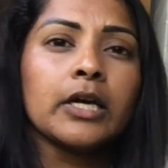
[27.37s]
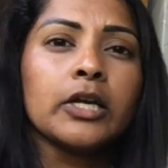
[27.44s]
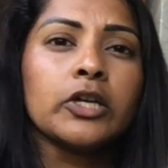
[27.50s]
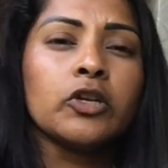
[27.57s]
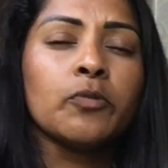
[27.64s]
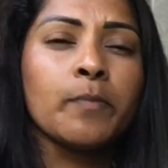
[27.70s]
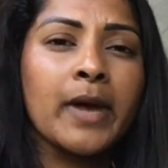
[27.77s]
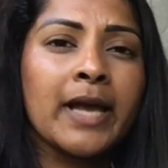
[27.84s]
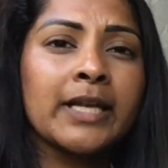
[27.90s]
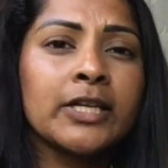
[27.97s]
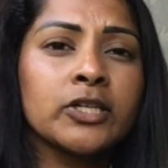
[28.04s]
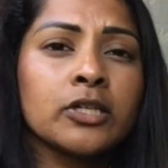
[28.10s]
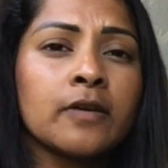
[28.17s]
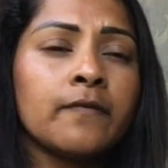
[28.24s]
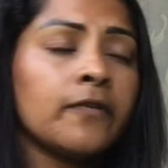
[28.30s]
You may need
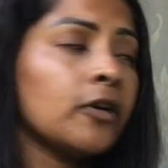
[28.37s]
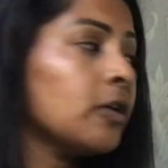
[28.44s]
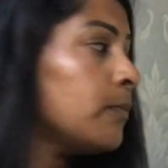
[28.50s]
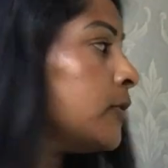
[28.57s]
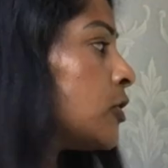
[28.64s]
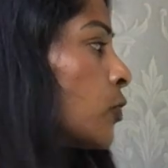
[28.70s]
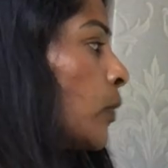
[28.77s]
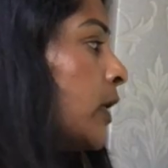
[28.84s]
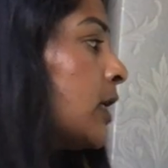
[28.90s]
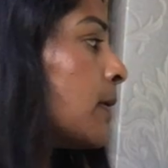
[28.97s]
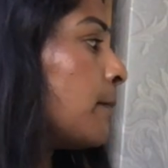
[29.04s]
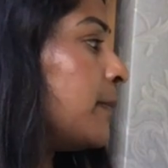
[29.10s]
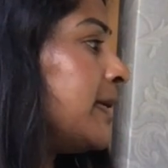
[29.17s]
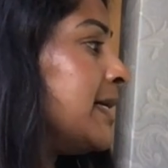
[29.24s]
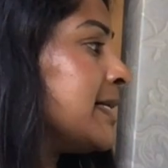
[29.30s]
to convert
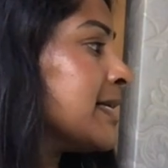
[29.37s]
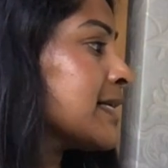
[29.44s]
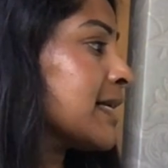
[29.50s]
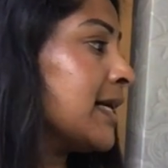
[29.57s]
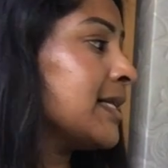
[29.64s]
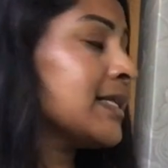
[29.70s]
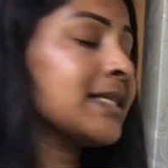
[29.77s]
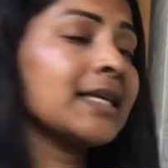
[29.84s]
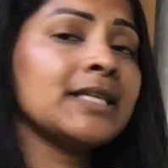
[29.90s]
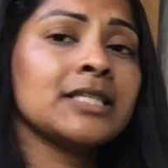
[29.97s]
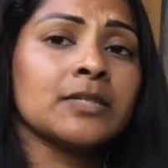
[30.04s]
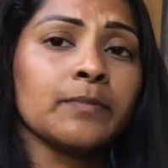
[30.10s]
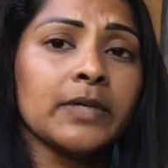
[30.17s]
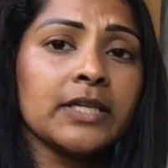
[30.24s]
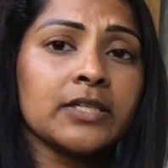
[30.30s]
between metres and
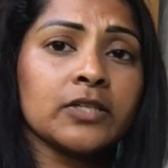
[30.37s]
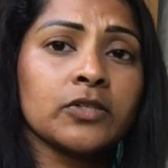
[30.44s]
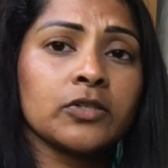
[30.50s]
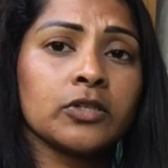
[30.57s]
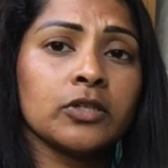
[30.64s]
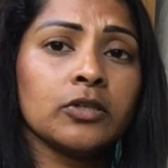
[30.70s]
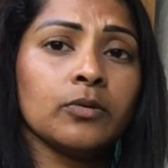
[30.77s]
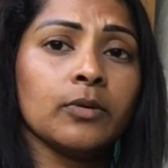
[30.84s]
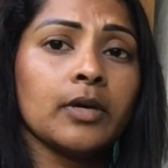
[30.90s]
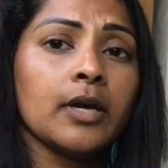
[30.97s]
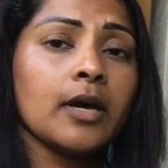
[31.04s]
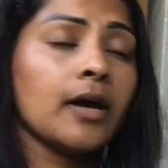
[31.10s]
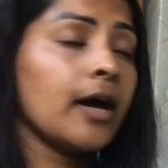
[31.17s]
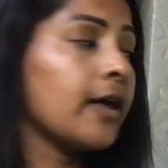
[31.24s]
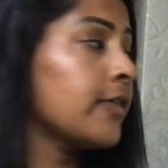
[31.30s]
centimetres too,
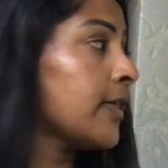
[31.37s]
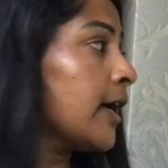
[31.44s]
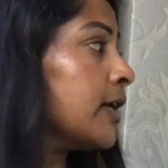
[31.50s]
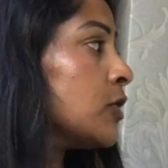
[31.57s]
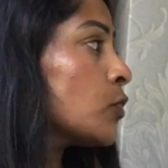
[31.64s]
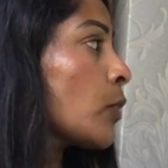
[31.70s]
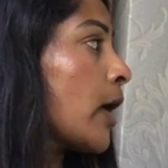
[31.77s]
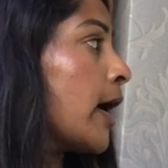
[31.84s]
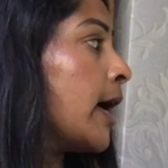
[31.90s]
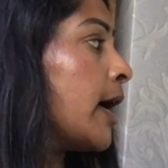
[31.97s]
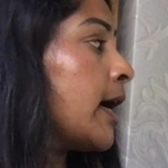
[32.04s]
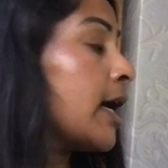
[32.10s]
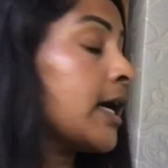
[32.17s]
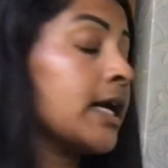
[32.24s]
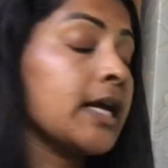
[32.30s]
and that is
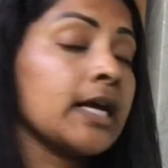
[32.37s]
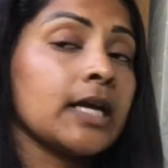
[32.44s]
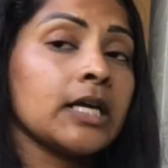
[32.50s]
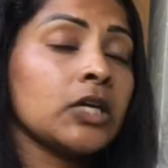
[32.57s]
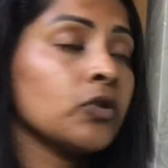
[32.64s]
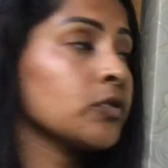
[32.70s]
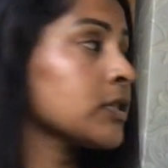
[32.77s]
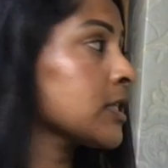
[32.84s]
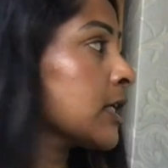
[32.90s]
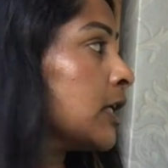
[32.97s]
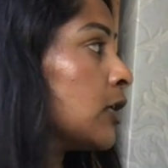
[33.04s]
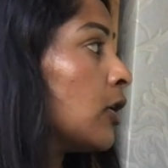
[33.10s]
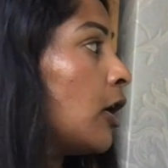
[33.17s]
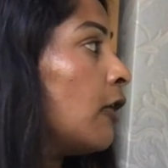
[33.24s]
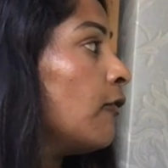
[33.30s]
where your
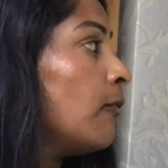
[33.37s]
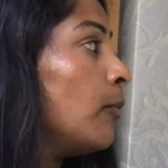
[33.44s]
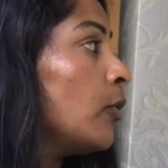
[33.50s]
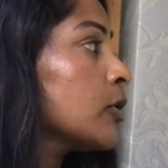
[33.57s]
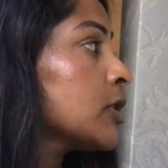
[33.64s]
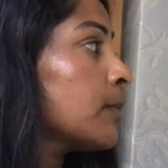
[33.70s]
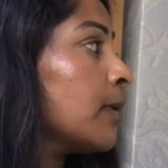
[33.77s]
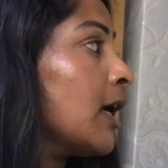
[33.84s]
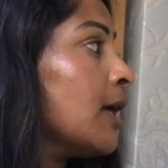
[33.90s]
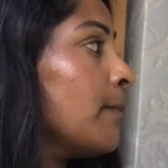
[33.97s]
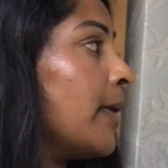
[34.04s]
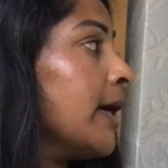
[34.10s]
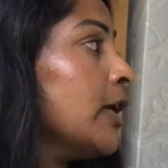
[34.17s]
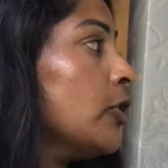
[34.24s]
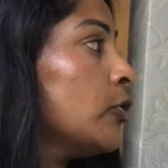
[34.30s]
skill of multiplying
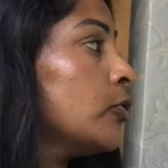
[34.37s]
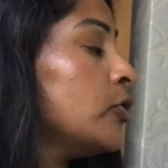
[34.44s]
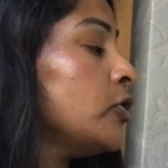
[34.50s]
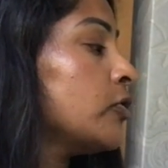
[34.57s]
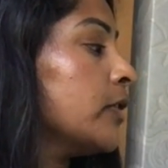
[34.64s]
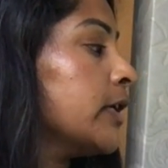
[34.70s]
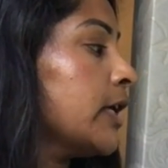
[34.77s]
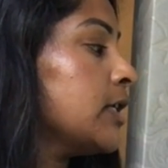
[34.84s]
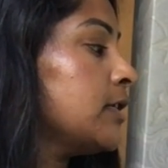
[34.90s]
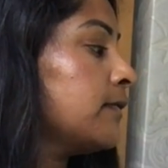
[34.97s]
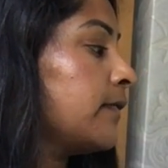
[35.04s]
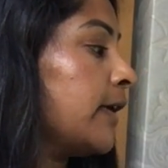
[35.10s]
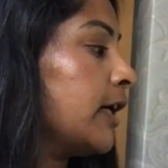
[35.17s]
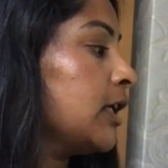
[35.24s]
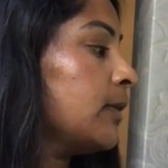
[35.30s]
by 100 and
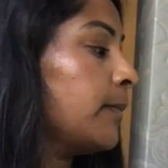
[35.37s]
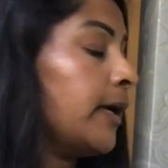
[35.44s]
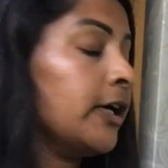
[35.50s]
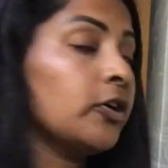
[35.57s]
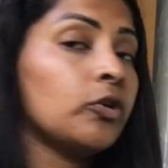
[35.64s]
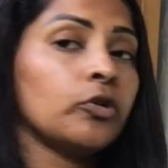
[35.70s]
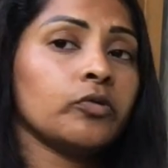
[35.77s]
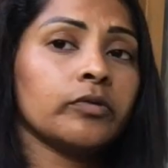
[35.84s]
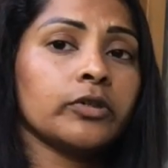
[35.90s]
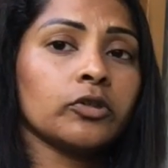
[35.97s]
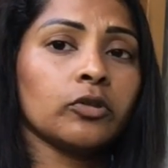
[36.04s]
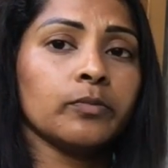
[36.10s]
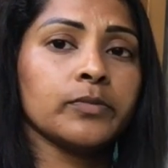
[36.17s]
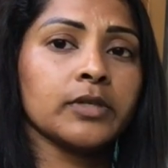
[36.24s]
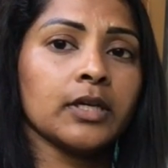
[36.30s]
dividing by 100
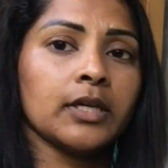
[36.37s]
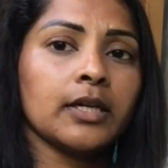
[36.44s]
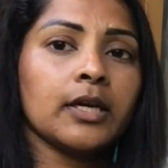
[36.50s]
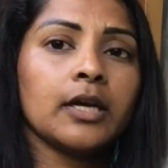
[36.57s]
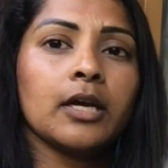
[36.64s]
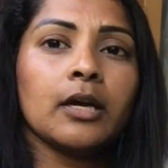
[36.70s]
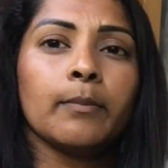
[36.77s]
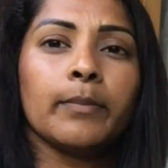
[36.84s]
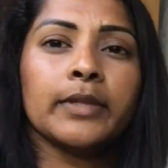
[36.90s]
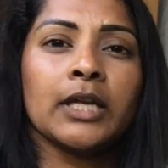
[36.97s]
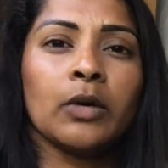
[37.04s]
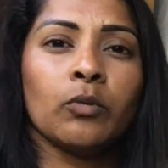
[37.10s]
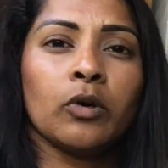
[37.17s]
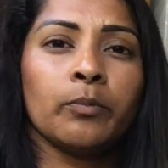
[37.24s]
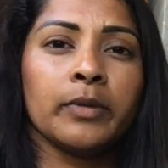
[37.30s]
comes in, but
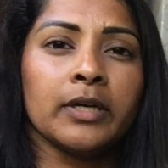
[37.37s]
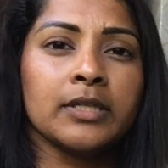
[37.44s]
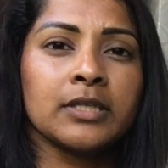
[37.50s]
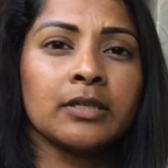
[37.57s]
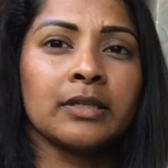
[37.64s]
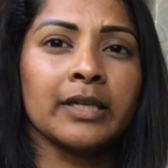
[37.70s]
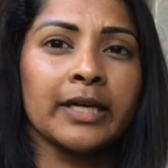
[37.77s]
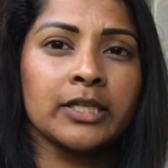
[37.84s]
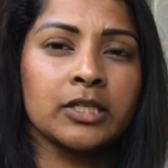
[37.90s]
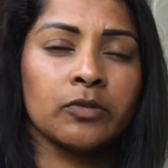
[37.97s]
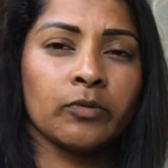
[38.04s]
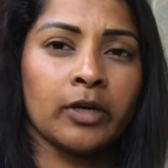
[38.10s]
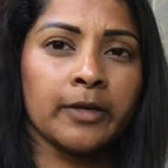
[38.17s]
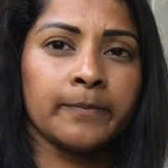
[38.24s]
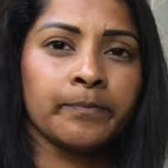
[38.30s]
that won't be until later
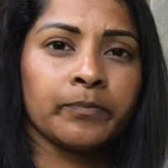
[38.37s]
on.